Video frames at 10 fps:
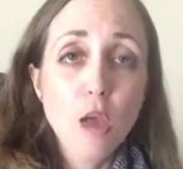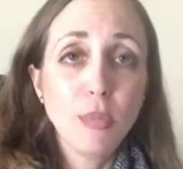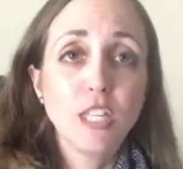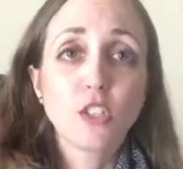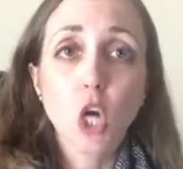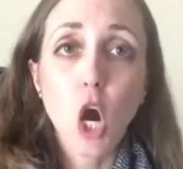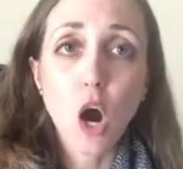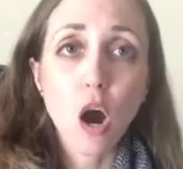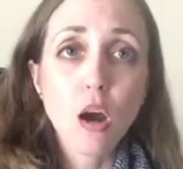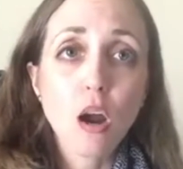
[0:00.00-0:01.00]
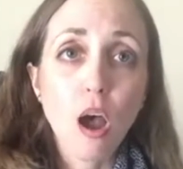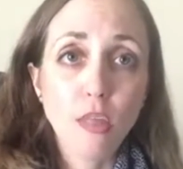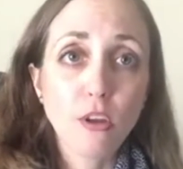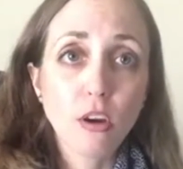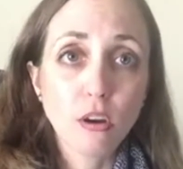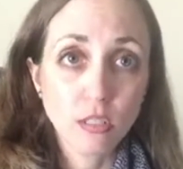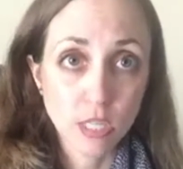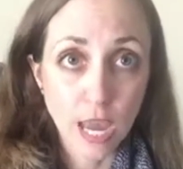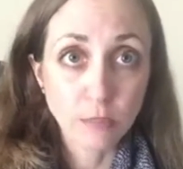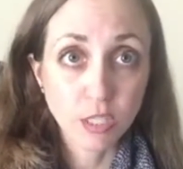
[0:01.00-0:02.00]
because there are other
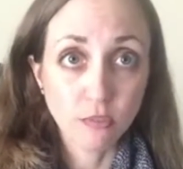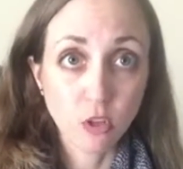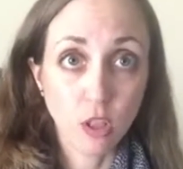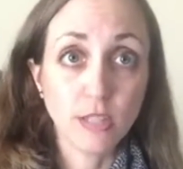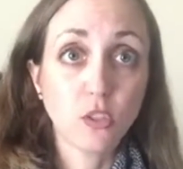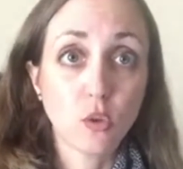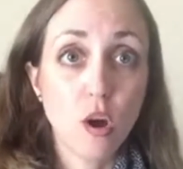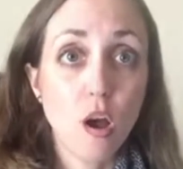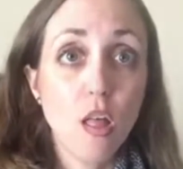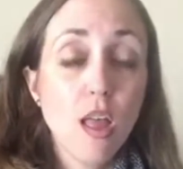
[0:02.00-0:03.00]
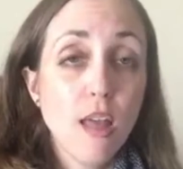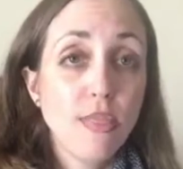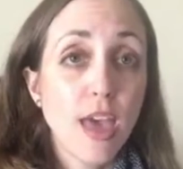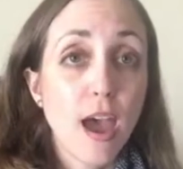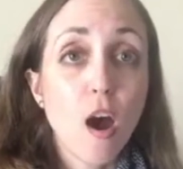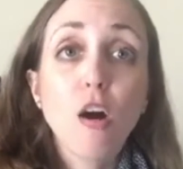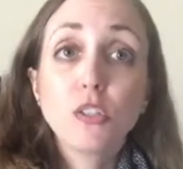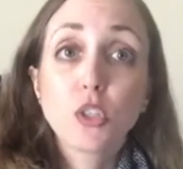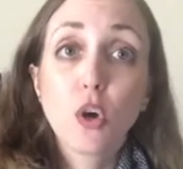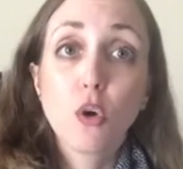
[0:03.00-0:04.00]
types of cholesterol that
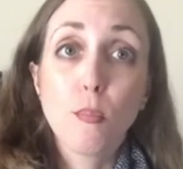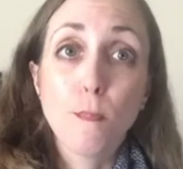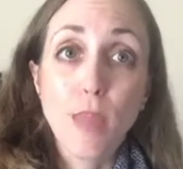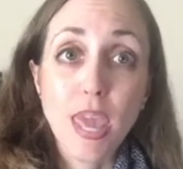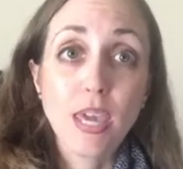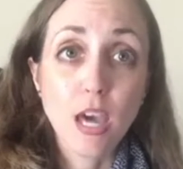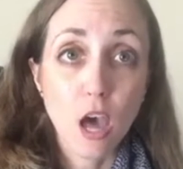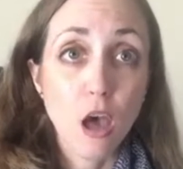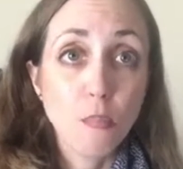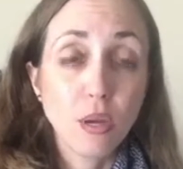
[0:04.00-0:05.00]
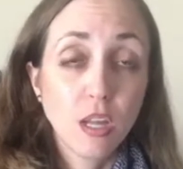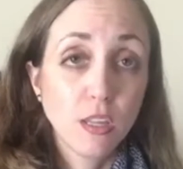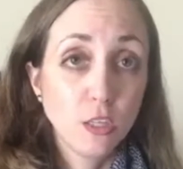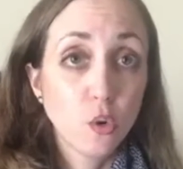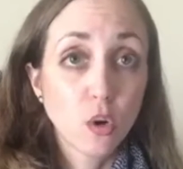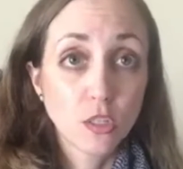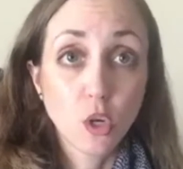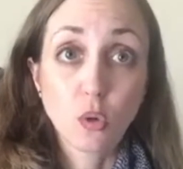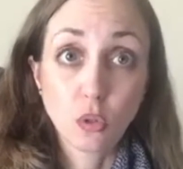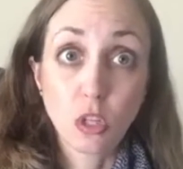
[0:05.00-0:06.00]
also make up your
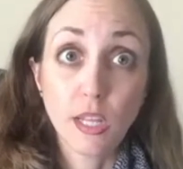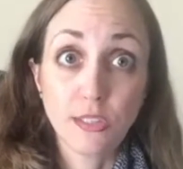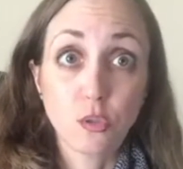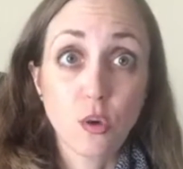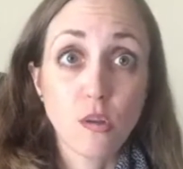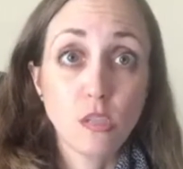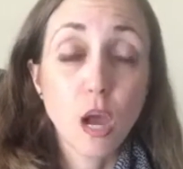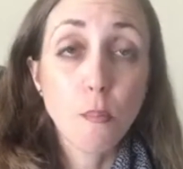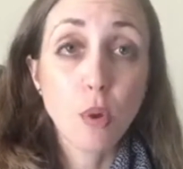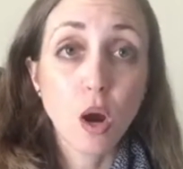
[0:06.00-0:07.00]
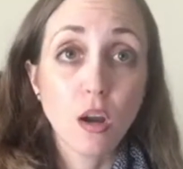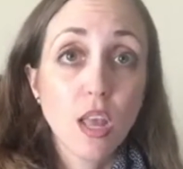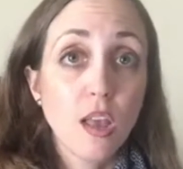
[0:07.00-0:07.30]
total cholesterol number.